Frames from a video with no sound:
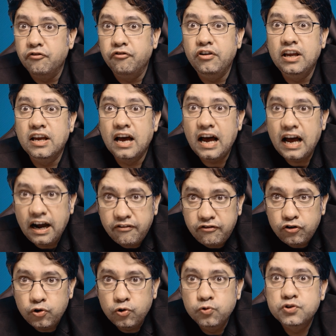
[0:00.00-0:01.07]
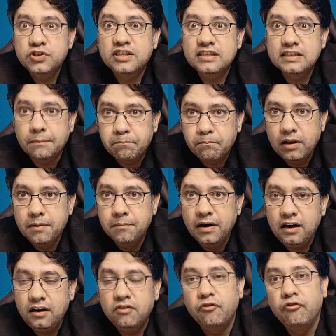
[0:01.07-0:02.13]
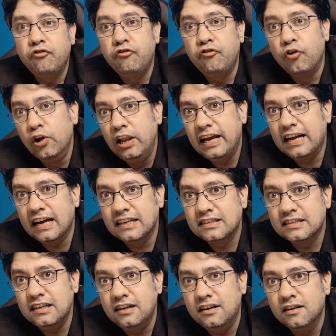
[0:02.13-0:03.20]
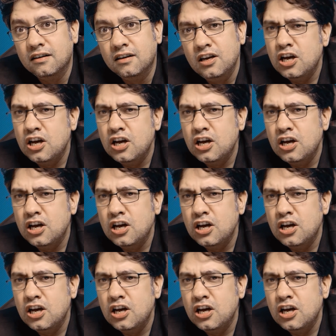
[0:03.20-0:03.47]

we have to supplement folic acid.